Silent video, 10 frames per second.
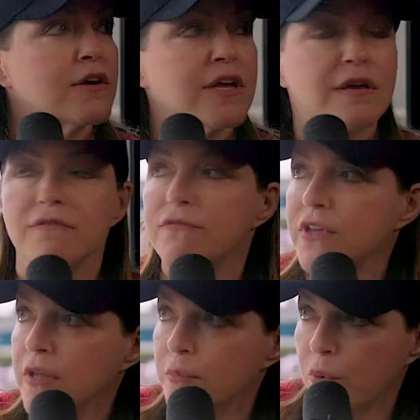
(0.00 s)
they're going to
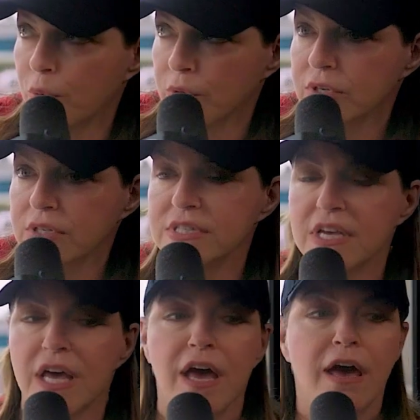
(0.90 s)
feel
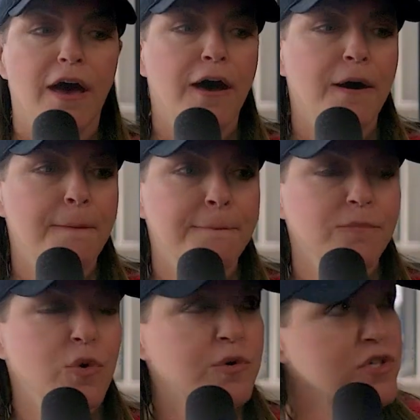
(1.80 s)
important.
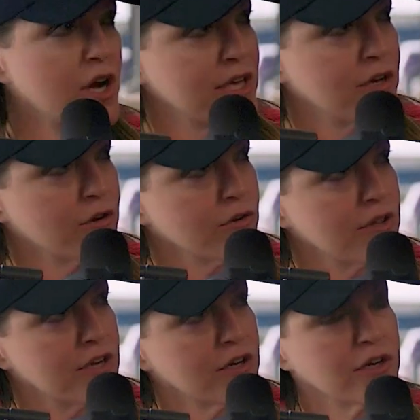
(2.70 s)
We were talking
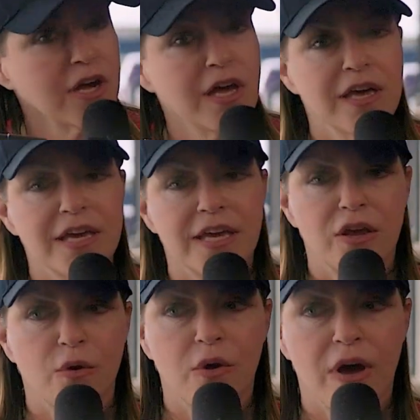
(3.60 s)
earlier,
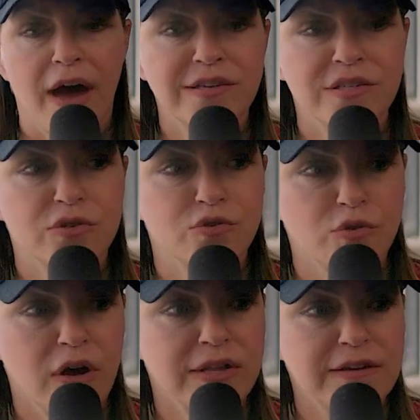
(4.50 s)
I
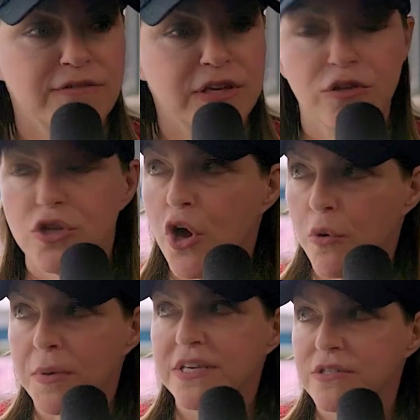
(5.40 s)
strongly feel
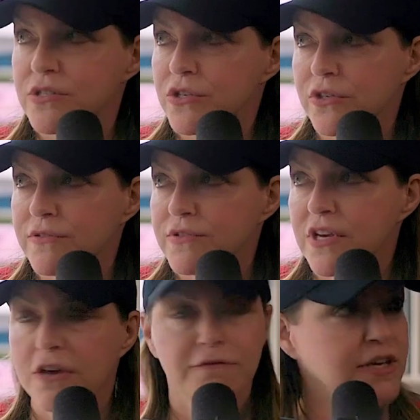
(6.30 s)
nobody
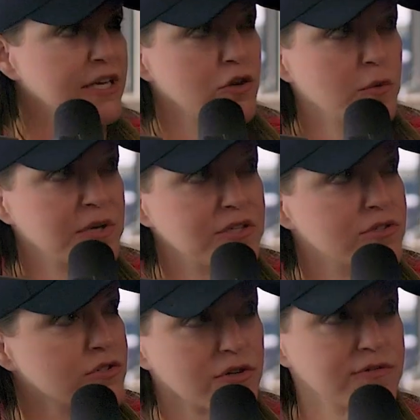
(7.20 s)
deserves a fee, nobody
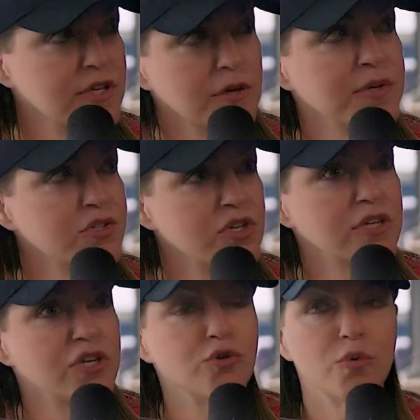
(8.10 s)
deserves a
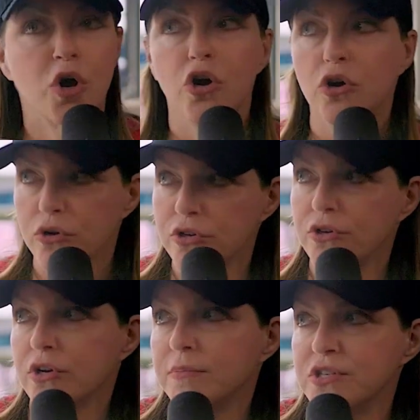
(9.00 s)
commission. You earn your